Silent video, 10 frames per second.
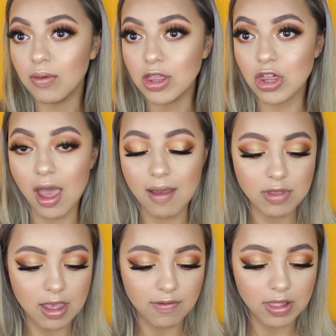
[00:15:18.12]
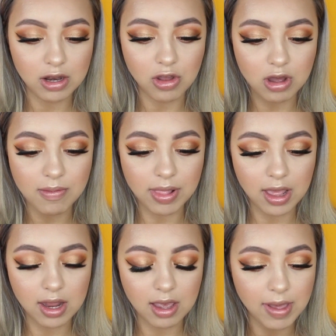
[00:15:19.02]
which I'm definitely not
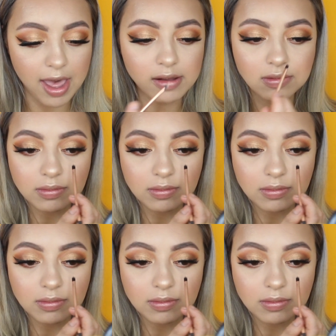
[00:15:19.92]
complaining about.